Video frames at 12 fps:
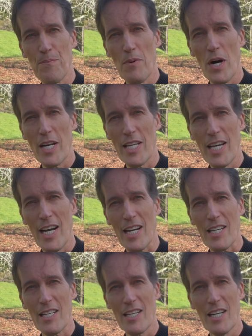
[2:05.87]
Pontiac
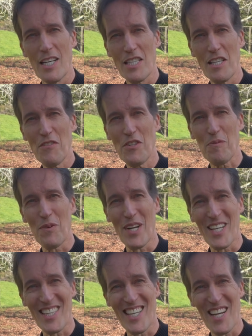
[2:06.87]
leaf
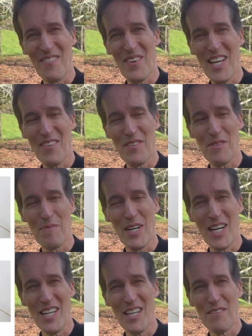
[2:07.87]
spring that I made with
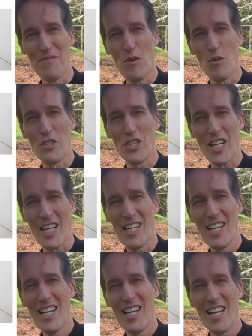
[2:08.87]
my forging.
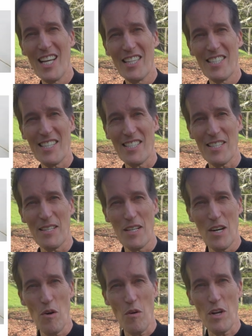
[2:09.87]
And this is
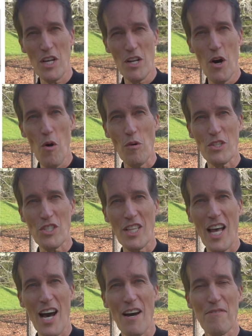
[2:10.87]
an oak
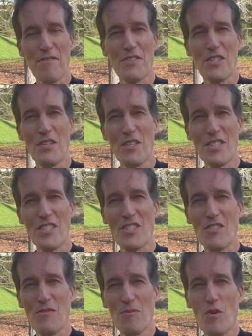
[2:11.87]
staff. So this
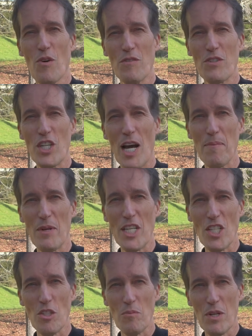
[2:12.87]
is more of
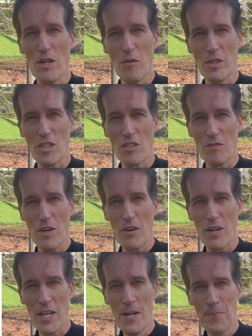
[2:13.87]
Japanese spear, which is very